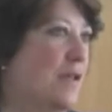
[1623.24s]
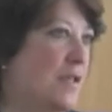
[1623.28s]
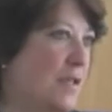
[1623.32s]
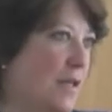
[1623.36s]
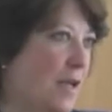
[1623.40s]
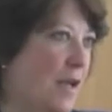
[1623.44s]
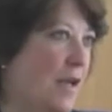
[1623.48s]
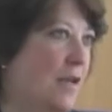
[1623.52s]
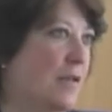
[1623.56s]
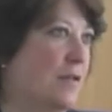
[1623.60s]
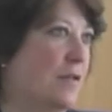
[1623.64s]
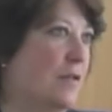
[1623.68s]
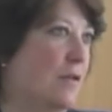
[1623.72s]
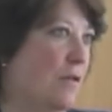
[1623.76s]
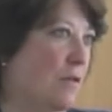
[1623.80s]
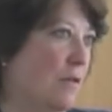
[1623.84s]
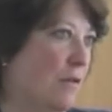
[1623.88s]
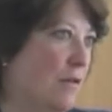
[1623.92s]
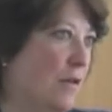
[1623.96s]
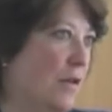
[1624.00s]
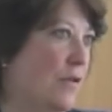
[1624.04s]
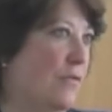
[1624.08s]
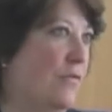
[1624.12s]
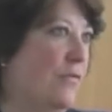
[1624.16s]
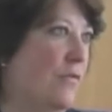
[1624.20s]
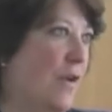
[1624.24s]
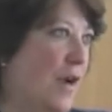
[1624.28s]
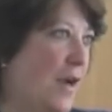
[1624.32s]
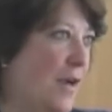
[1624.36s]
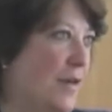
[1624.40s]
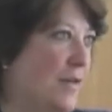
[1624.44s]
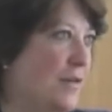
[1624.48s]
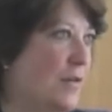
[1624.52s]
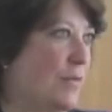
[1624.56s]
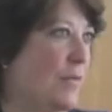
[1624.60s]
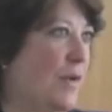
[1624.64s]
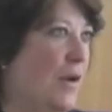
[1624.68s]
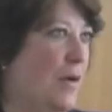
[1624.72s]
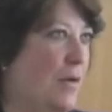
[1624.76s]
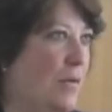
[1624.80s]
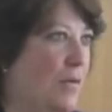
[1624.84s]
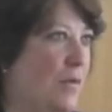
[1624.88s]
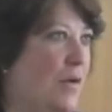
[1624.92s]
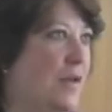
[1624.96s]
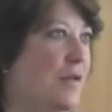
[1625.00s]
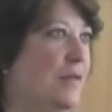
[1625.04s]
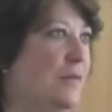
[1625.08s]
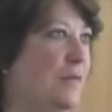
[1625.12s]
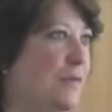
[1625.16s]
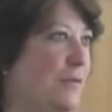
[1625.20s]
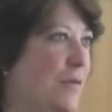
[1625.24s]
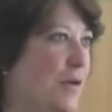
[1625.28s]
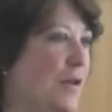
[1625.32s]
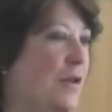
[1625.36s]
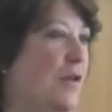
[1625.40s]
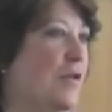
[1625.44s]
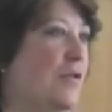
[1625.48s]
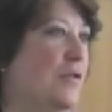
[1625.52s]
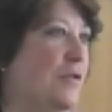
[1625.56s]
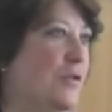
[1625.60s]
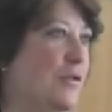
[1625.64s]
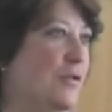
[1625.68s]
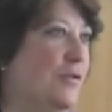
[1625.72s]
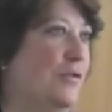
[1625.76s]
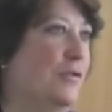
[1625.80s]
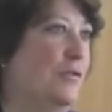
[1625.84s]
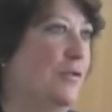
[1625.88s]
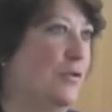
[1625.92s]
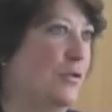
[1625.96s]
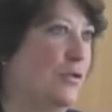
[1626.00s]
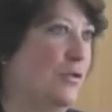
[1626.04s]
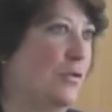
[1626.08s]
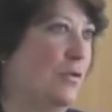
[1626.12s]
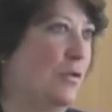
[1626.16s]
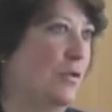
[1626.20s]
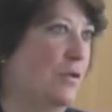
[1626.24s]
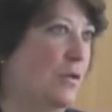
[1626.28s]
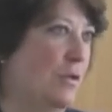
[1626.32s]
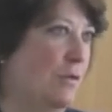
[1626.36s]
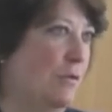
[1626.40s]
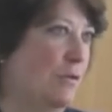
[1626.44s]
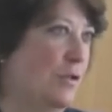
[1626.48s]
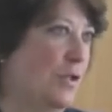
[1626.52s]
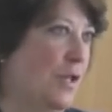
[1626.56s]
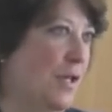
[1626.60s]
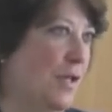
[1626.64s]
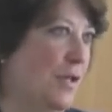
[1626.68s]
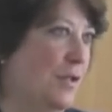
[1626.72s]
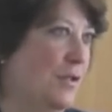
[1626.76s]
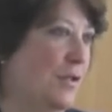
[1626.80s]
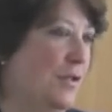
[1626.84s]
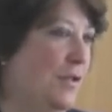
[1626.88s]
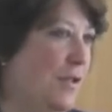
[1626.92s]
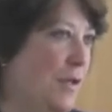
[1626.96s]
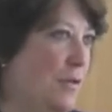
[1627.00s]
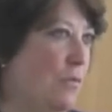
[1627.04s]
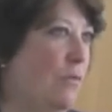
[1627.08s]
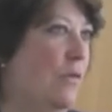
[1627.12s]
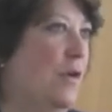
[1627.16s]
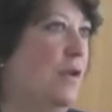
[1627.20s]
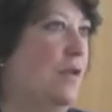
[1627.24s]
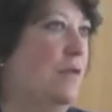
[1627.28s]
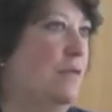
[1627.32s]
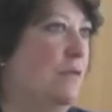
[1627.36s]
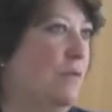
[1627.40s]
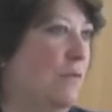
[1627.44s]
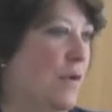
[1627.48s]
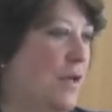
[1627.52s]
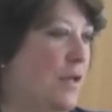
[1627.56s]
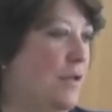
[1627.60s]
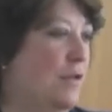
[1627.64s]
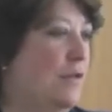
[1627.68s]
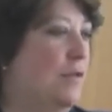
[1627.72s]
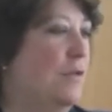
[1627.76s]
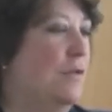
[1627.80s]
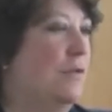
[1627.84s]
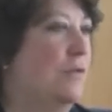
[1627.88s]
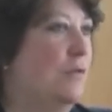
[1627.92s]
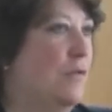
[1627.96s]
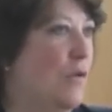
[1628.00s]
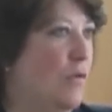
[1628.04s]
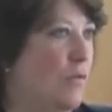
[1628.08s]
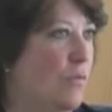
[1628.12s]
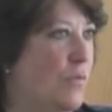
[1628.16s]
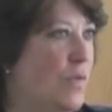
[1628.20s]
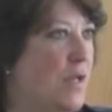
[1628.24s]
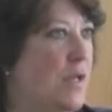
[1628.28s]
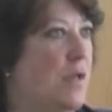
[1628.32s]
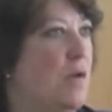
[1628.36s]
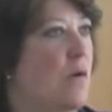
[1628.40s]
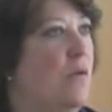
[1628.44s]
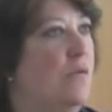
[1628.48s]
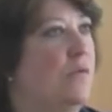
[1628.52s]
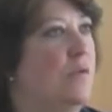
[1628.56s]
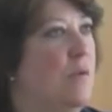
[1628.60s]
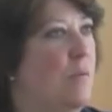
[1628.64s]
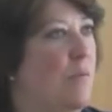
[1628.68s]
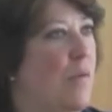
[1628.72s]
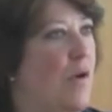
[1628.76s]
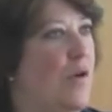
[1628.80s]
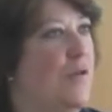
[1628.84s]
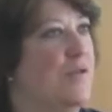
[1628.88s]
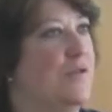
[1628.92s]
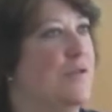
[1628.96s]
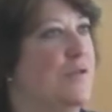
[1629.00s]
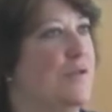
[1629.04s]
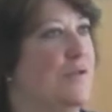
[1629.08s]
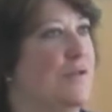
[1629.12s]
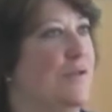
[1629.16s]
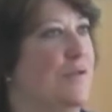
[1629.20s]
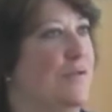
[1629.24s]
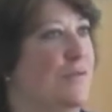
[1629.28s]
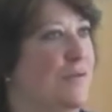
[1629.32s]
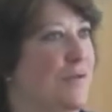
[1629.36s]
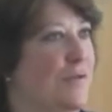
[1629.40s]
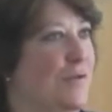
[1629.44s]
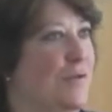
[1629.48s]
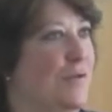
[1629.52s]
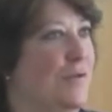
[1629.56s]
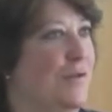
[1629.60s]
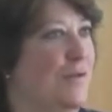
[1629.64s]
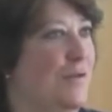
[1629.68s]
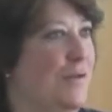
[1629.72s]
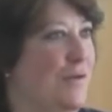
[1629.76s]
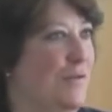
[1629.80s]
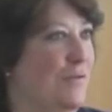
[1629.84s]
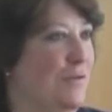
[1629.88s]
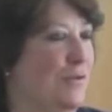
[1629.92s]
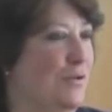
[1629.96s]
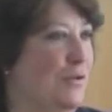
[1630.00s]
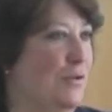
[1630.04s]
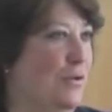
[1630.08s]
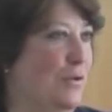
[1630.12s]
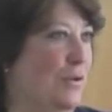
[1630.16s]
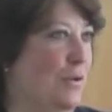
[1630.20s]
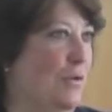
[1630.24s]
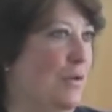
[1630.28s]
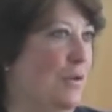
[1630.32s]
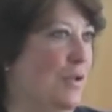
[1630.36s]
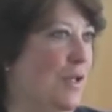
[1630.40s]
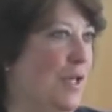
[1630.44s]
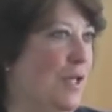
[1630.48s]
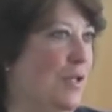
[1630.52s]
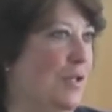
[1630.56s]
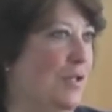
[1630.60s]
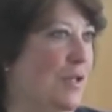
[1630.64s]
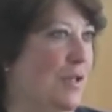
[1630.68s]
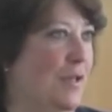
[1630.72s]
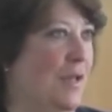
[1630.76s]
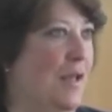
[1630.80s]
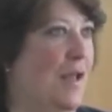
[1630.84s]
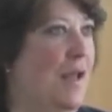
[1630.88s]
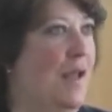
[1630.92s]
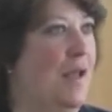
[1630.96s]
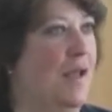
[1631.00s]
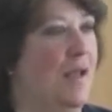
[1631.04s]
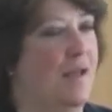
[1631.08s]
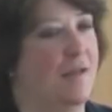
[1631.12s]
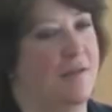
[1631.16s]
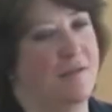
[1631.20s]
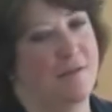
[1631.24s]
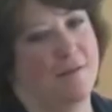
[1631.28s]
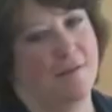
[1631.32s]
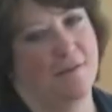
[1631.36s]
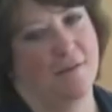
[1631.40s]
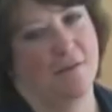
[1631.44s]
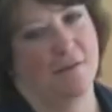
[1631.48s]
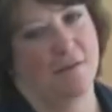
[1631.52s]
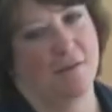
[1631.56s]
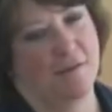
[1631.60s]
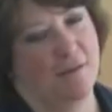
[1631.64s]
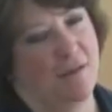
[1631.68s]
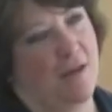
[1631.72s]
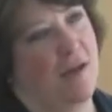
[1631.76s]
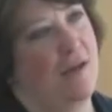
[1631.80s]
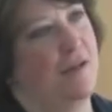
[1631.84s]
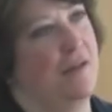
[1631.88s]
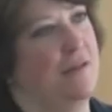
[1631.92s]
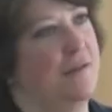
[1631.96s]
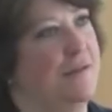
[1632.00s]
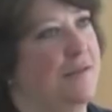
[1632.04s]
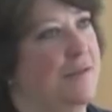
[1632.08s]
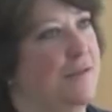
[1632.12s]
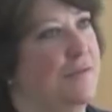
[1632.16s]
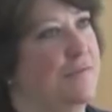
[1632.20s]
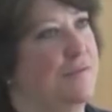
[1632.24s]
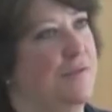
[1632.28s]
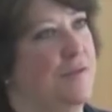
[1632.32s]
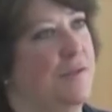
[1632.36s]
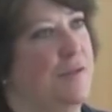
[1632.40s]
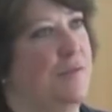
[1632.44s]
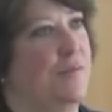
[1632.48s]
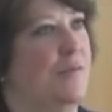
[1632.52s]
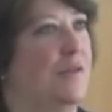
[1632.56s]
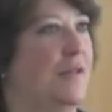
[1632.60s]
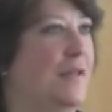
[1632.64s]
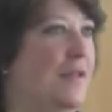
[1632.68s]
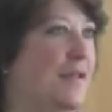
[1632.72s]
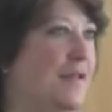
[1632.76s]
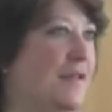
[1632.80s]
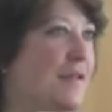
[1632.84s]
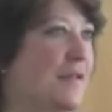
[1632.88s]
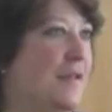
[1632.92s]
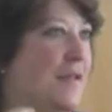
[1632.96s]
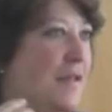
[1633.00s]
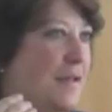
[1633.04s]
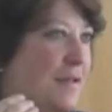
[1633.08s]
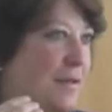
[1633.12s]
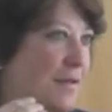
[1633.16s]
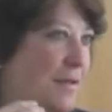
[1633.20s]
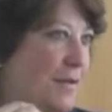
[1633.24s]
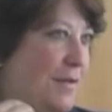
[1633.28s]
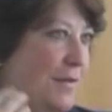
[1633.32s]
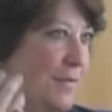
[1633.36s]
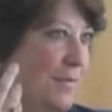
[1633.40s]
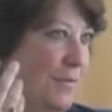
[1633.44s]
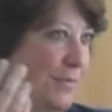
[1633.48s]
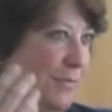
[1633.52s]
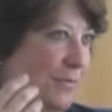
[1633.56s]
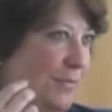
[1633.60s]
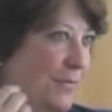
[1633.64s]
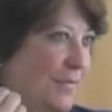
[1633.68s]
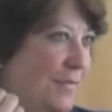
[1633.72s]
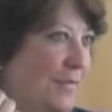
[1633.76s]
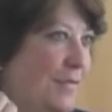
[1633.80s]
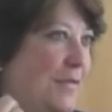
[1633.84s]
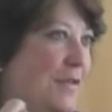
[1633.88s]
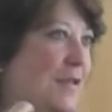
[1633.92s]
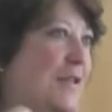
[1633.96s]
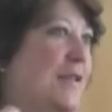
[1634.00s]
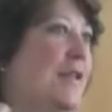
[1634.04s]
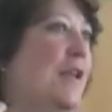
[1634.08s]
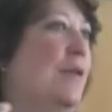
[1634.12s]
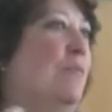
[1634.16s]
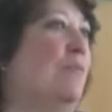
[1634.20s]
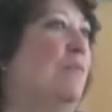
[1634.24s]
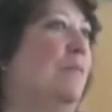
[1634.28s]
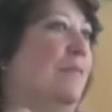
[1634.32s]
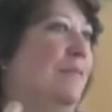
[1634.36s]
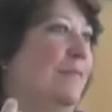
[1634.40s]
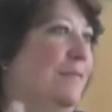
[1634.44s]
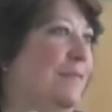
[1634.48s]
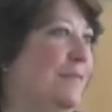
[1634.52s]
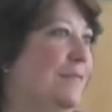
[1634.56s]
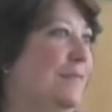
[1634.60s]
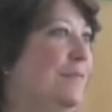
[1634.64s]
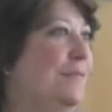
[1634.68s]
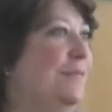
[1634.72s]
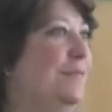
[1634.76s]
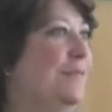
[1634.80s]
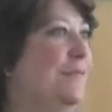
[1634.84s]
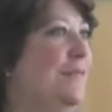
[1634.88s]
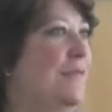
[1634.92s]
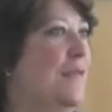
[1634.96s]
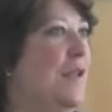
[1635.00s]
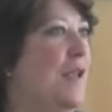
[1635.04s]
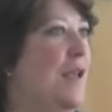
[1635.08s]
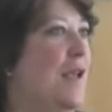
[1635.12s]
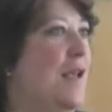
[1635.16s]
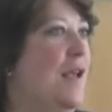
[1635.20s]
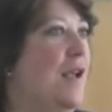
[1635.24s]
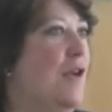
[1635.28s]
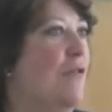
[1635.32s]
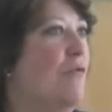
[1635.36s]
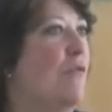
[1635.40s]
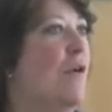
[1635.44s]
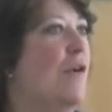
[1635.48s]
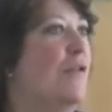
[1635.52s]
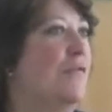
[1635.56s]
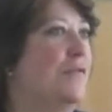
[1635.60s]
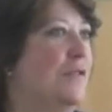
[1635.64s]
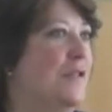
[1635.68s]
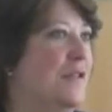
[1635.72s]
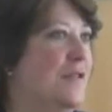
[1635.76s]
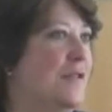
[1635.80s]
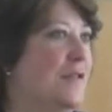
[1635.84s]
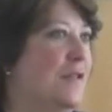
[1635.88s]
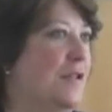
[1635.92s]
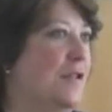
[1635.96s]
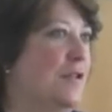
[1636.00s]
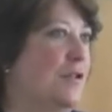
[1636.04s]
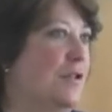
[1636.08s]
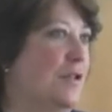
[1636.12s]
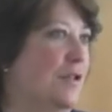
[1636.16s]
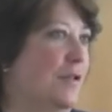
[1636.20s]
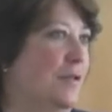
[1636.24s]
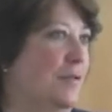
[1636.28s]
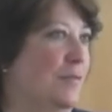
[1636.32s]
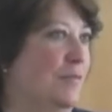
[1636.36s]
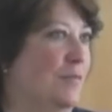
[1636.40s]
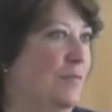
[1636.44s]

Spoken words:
is case law in France about what constitutes a short quotation and when do you go beyond the bounds of a short quotation. It's slightly different, but it's the same rough distinction.